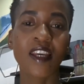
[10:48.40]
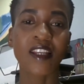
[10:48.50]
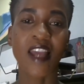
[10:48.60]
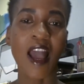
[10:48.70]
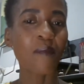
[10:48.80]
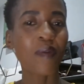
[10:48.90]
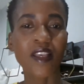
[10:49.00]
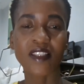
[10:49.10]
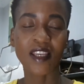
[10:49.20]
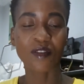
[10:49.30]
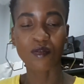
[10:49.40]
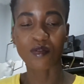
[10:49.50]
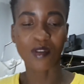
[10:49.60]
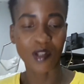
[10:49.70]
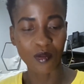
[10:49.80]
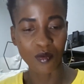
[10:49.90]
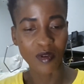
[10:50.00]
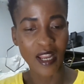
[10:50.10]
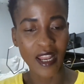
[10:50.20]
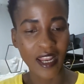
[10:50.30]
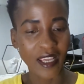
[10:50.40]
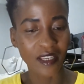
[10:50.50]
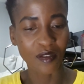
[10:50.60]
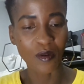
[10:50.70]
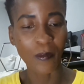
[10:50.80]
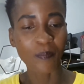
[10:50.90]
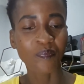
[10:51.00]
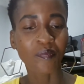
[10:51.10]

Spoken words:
It happens and it goes on lula, like, you know.